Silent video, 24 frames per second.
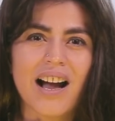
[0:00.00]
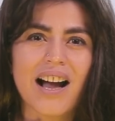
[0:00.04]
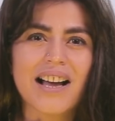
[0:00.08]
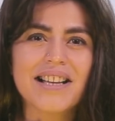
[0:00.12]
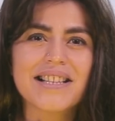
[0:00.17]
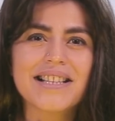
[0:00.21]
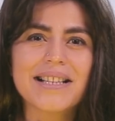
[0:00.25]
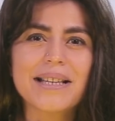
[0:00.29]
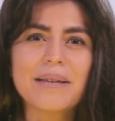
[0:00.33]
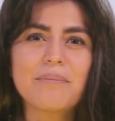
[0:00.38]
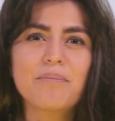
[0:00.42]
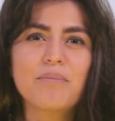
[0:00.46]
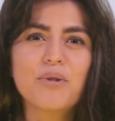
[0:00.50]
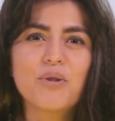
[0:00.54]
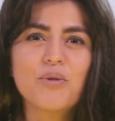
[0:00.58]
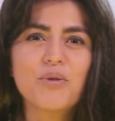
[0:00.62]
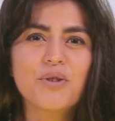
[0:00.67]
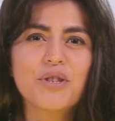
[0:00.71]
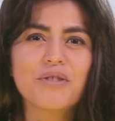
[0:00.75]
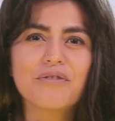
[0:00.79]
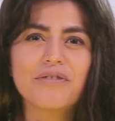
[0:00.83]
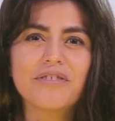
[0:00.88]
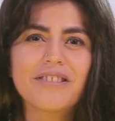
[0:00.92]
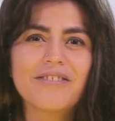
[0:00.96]
I see
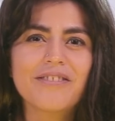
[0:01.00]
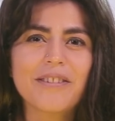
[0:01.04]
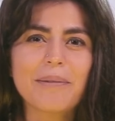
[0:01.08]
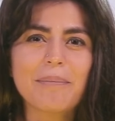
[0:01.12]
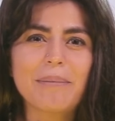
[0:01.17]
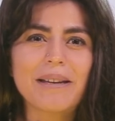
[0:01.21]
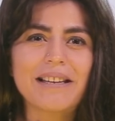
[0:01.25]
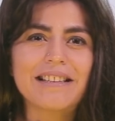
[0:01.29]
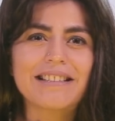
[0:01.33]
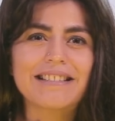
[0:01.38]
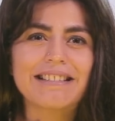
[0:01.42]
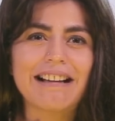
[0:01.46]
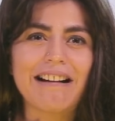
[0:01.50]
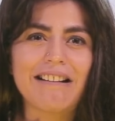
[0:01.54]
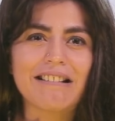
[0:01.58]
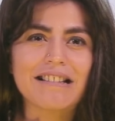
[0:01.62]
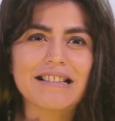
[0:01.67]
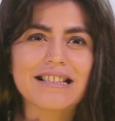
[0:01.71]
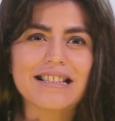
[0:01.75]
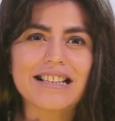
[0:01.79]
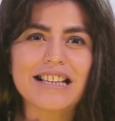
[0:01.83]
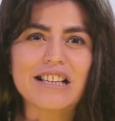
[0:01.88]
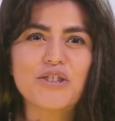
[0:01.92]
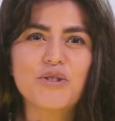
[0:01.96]
beautiful women
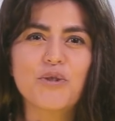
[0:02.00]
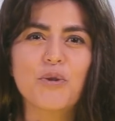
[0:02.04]
dancing